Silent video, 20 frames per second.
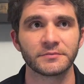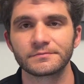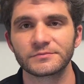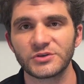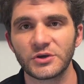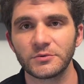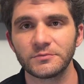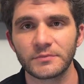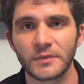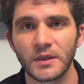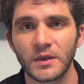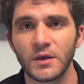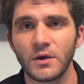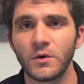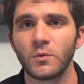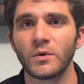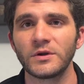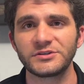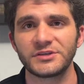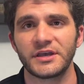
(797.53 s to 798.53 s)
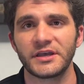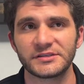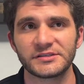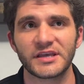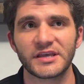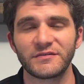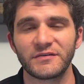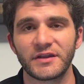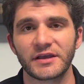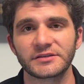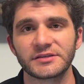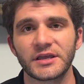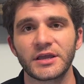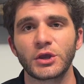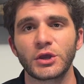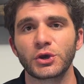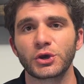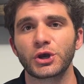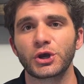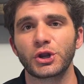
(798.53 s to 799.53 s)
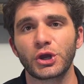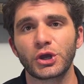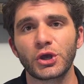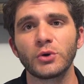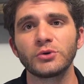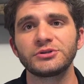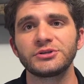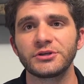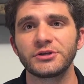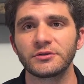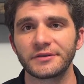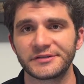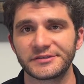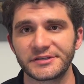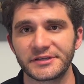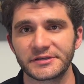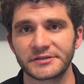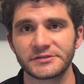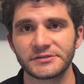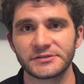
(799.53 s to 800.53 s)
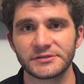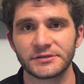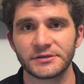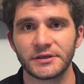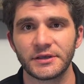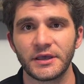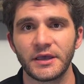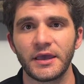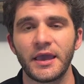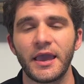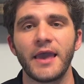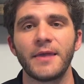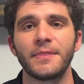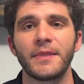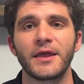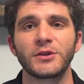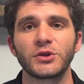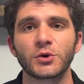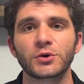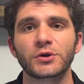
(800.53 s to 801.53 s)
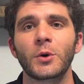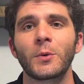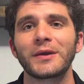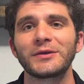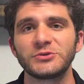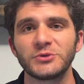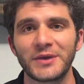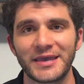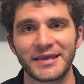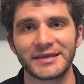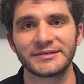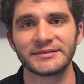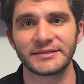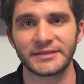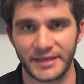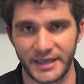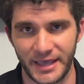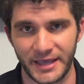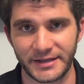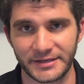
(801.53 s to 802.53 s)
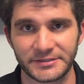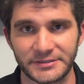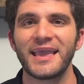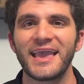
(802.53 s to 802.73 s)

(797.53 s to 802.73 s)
So once you hit save and exit, you're gonna go to your listings and then you're going to hit edit.